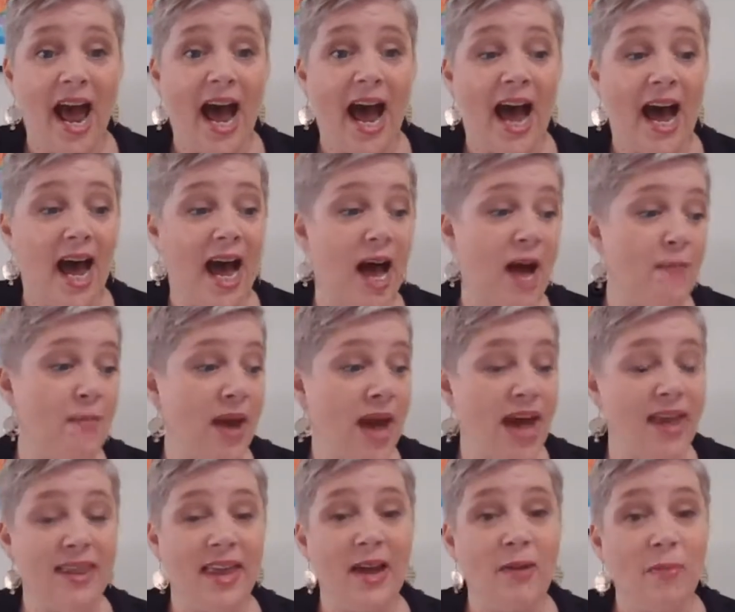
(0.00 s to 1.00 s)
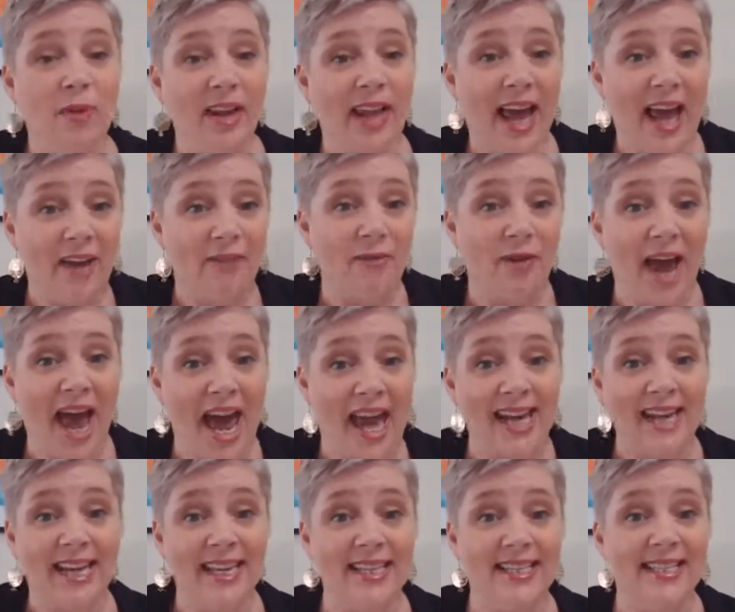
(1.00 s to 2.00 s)
and they will have
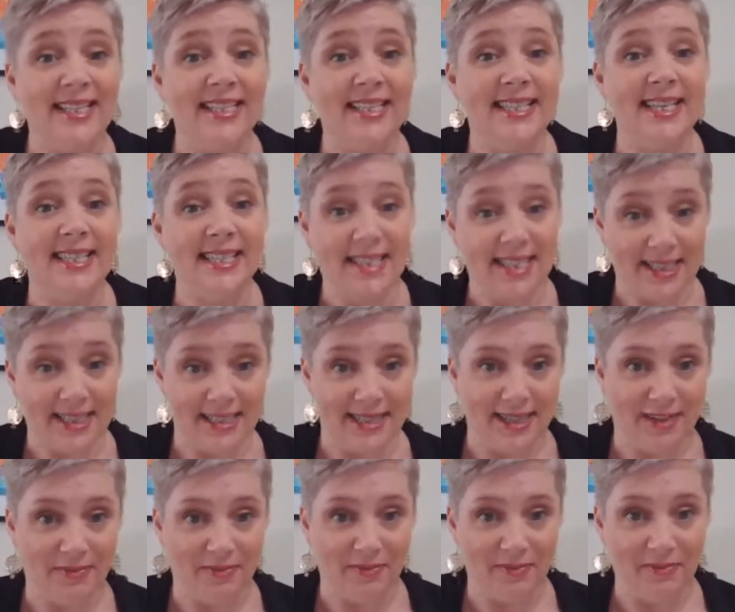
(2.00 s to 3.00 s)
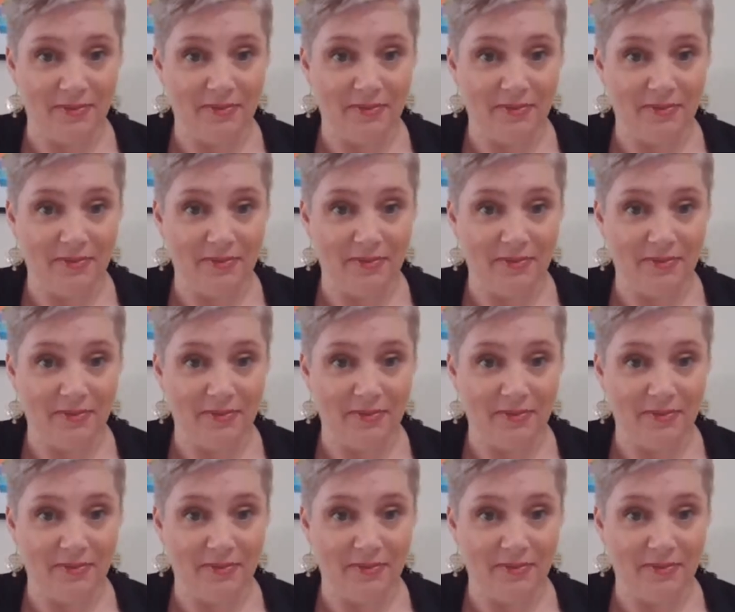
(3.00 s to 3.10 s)
had consistency.